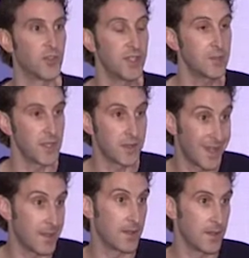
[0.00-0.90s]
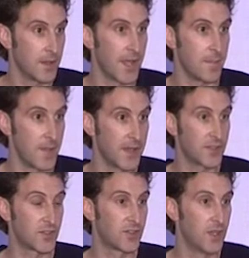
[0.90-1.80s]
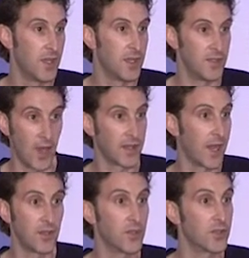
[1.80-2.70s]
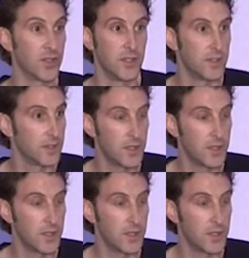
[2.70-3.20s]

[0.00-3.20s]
team that makes Don and I look good.